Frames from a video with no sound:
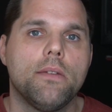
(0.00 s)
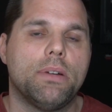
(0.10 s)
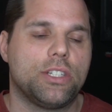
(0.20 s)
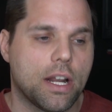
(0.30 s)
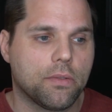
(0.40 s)

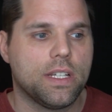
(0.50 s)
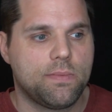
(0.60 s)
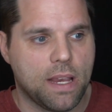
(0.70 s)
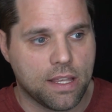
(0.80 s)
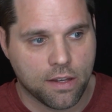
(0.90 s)
But generally
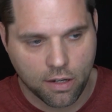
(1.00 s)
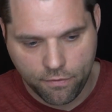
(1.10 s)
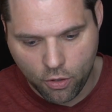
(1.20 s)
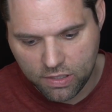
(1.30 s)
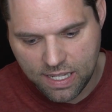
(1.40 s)
speaking, they're going
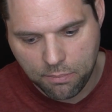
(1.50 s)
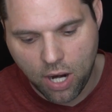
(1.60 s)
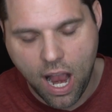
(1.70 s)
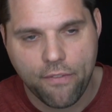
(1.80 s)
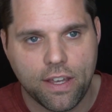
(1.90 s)
to focus on
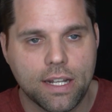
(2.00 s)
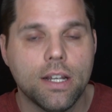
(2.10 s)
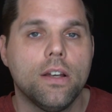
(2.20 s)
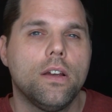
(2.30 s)
profit.